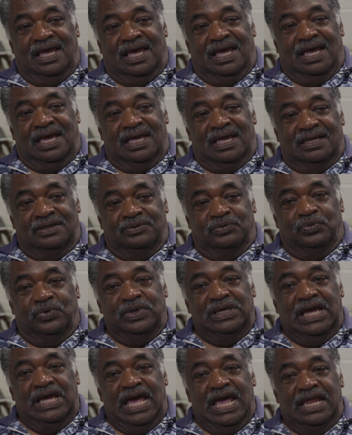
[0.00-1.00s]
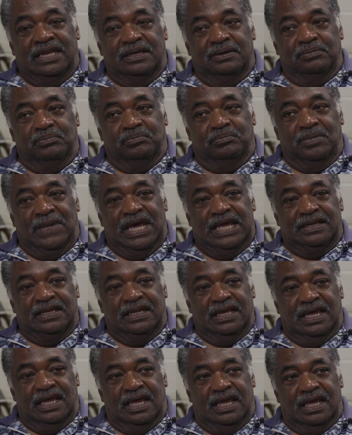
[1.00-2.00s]
And we had met
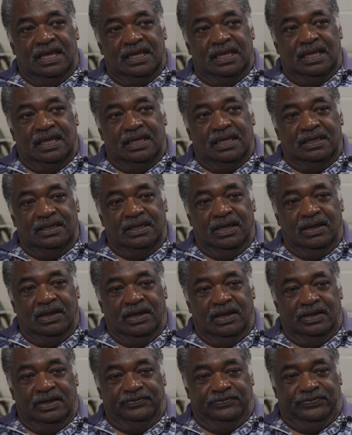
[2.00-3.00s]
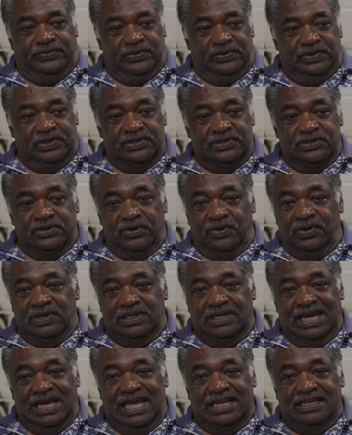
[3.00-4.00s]
a few years
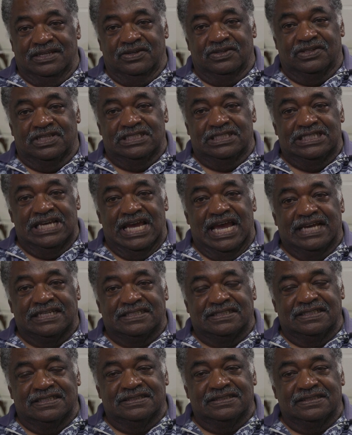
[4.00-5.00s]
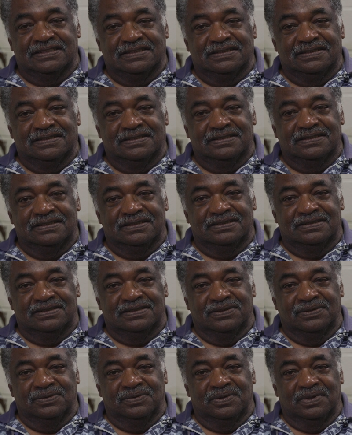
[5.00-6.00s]
earlier at Luther Jackson.
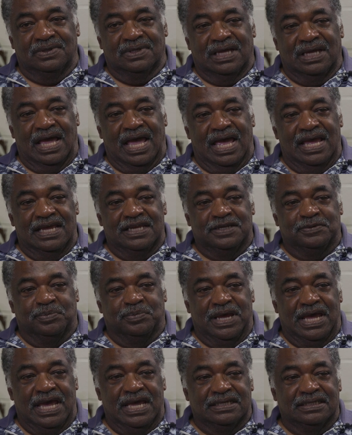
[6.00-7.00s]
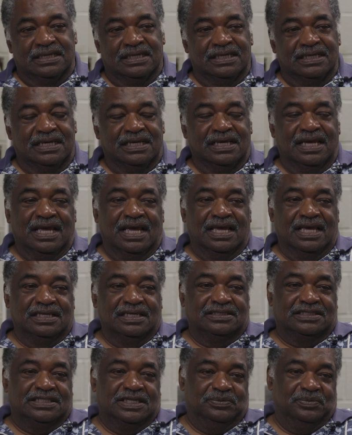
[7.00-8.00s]
So I asked Pat,
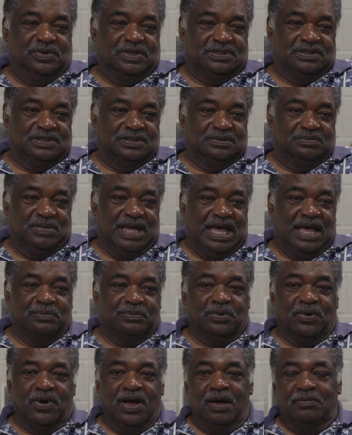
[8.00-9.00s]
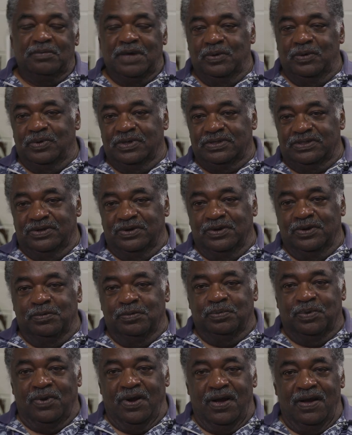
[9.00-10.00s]
she went to my prom, I went to her
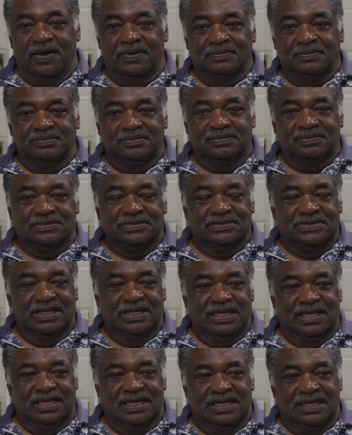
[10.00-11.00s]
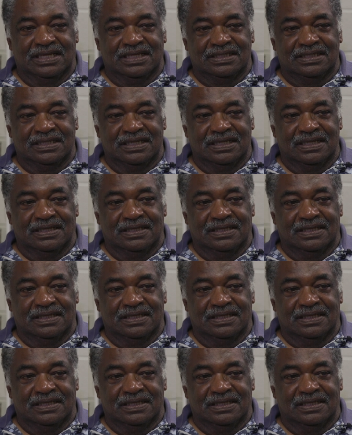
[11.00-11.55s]
prom, and